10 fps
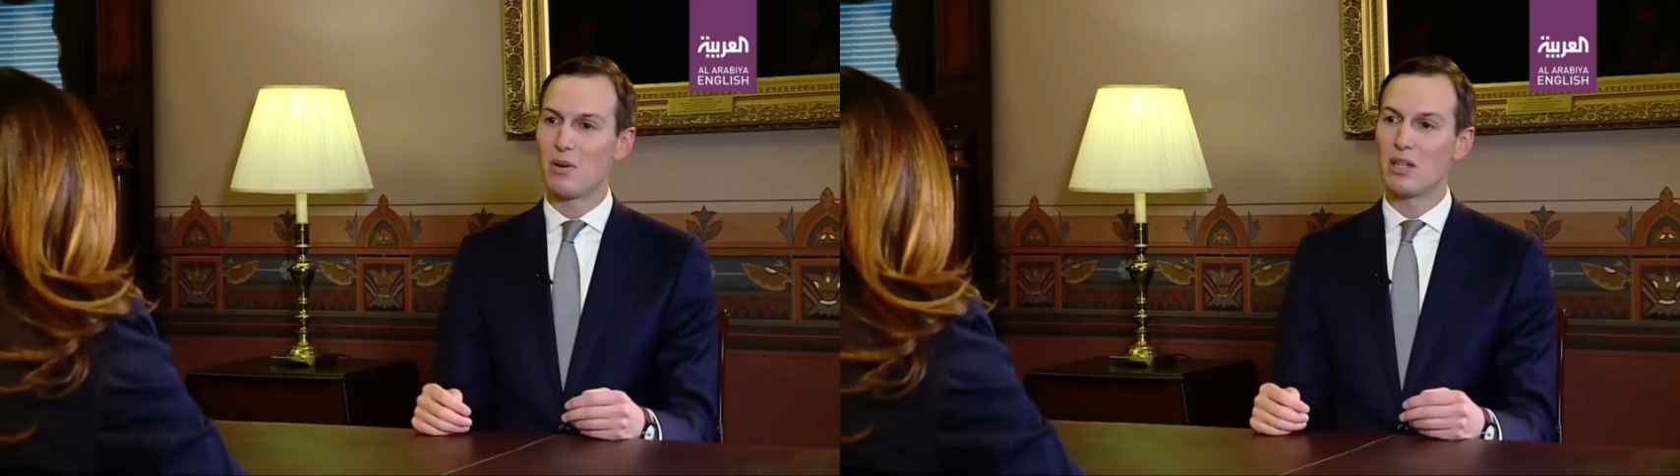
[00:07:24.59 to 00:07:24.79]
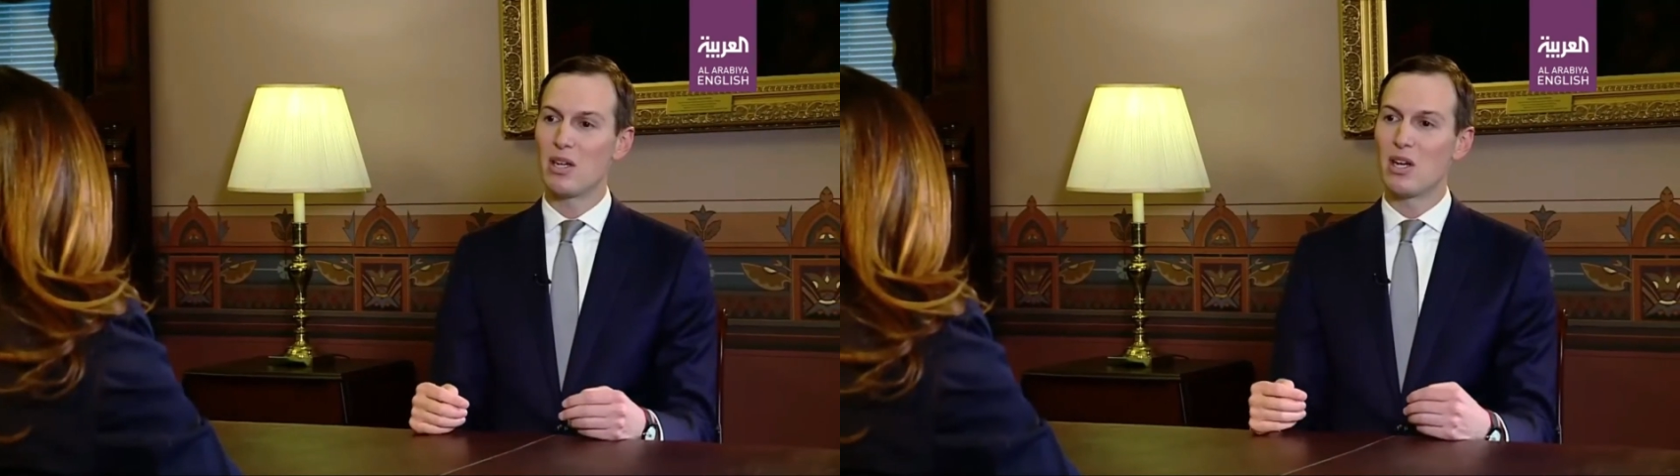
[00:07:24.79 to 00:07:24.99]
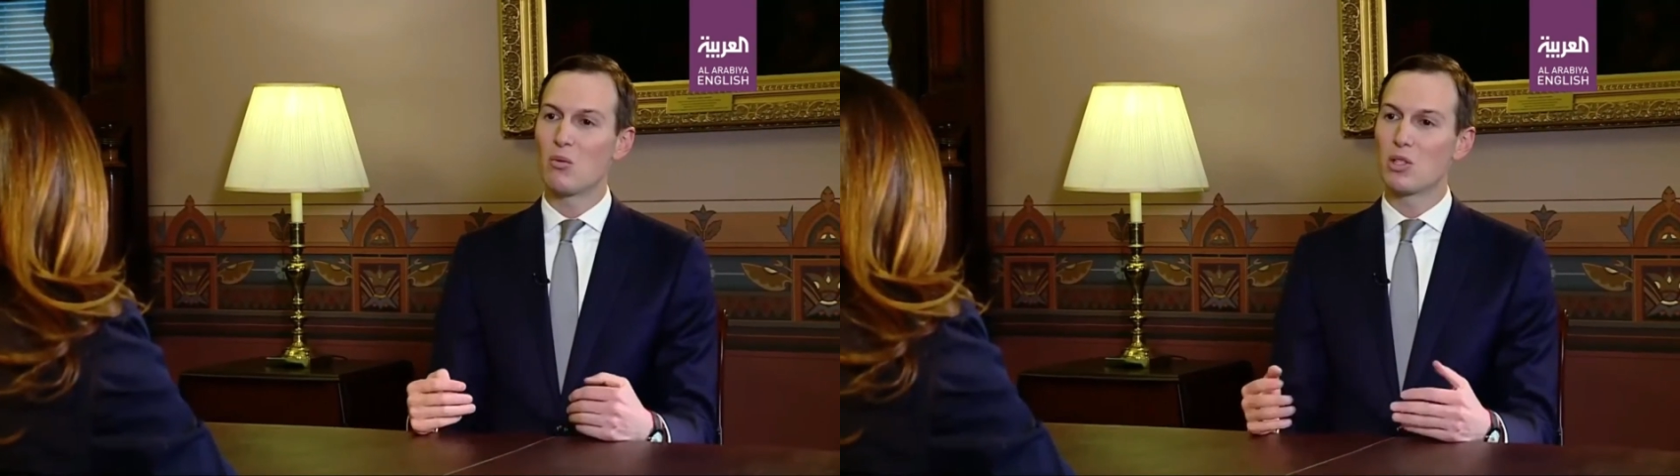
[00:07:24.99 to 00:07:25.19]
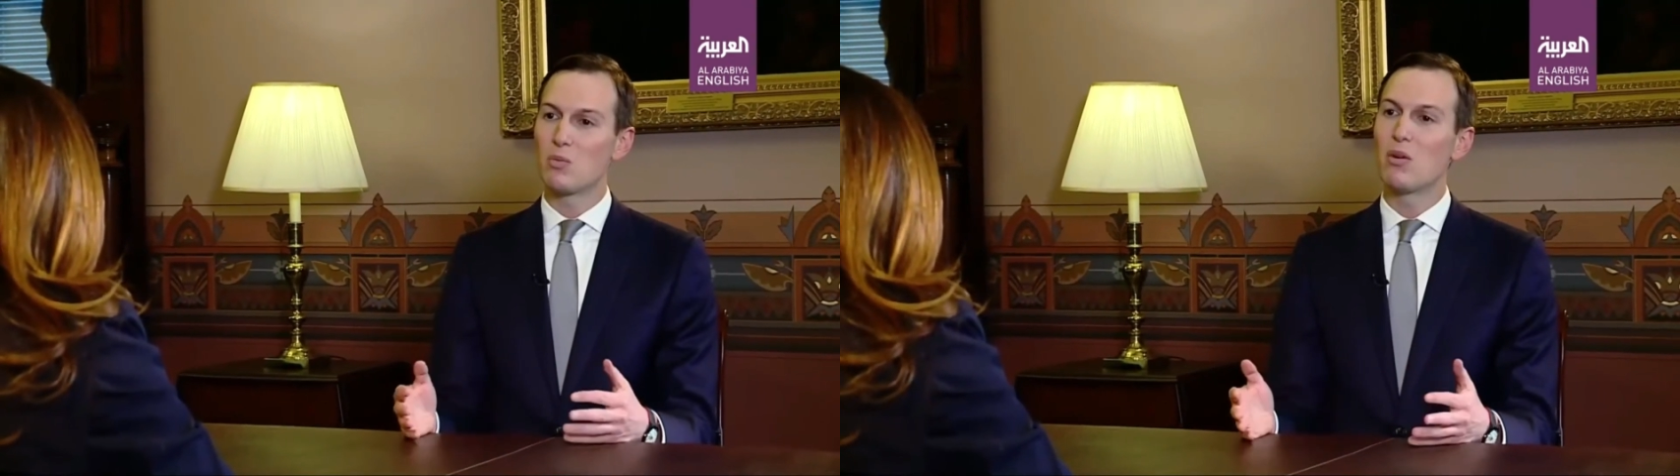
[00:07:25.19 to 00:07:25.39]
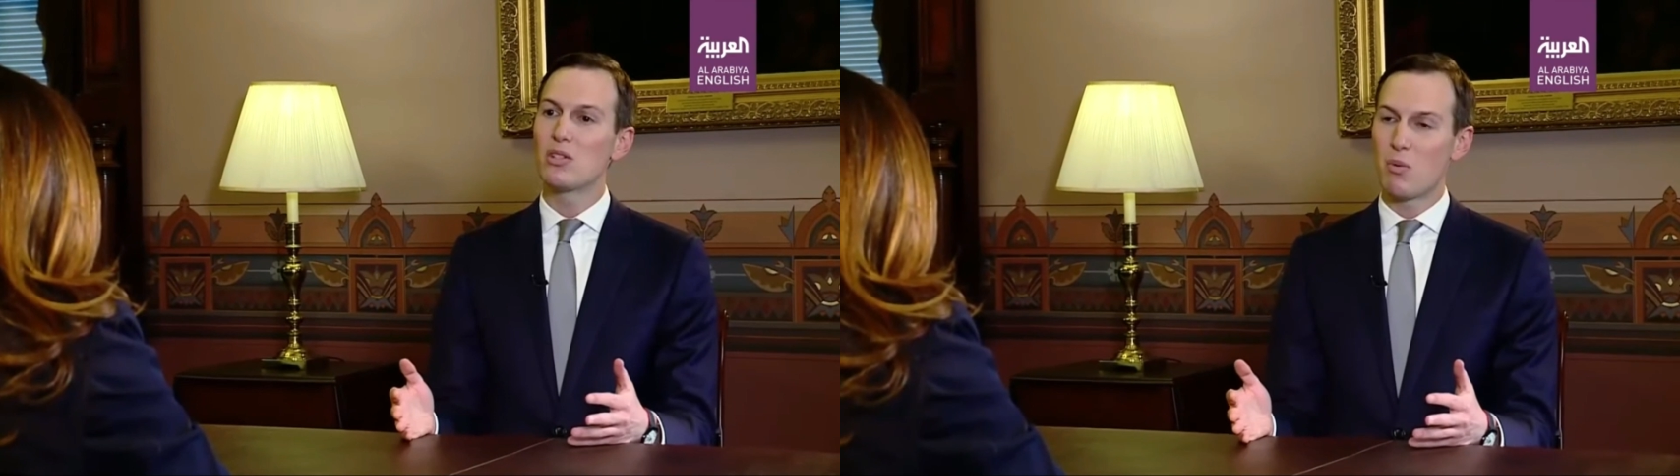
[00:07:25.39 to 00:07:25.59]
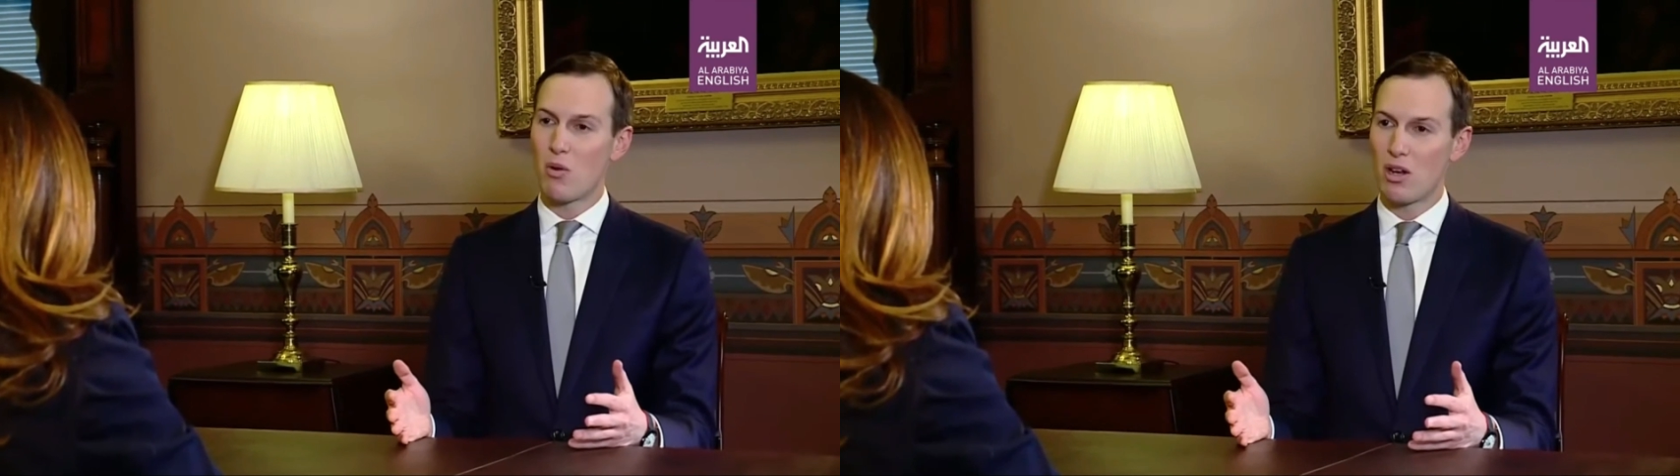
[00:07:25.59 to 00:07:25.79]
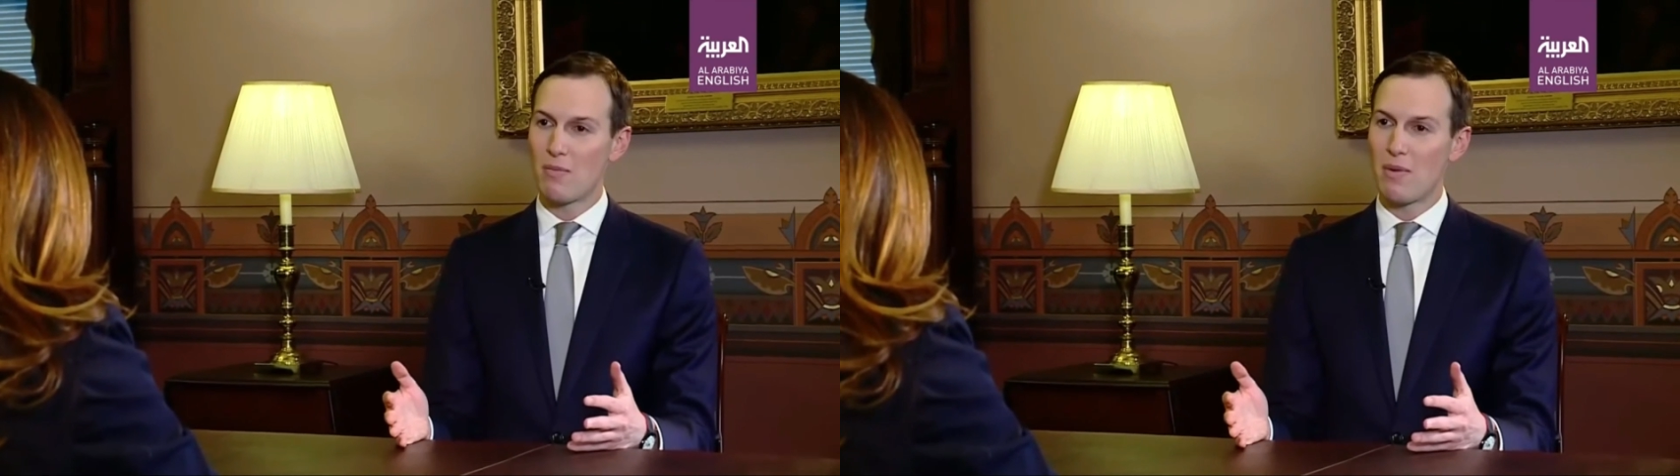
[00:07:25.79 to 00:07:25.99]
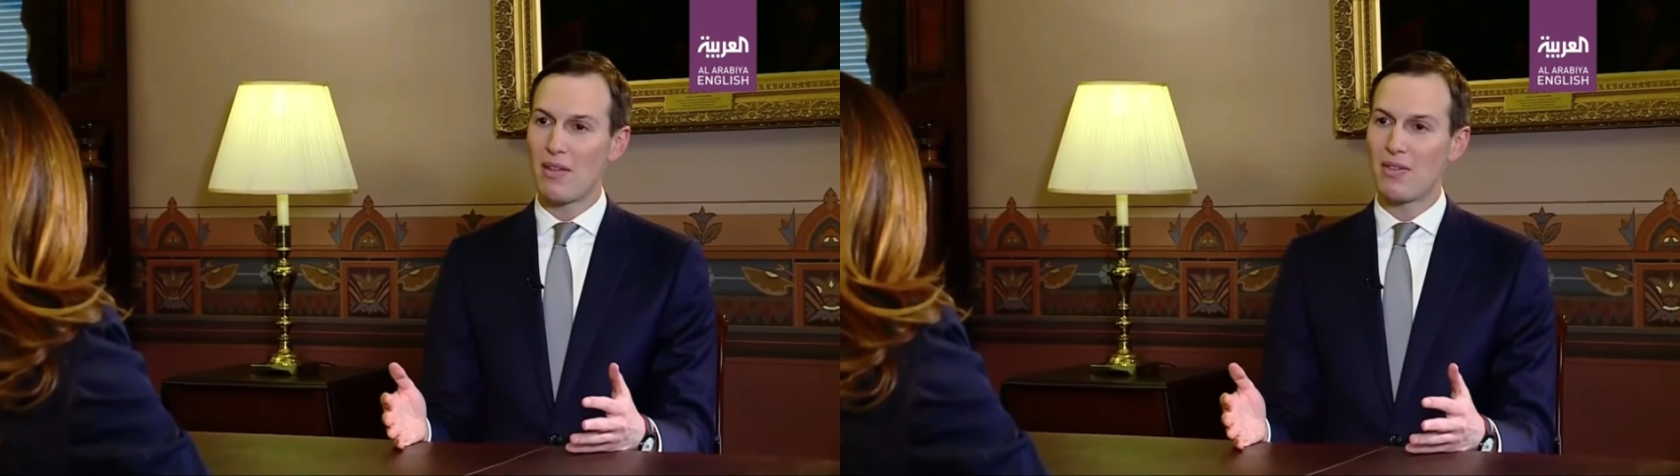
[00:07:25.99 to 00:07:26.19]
but what's most important about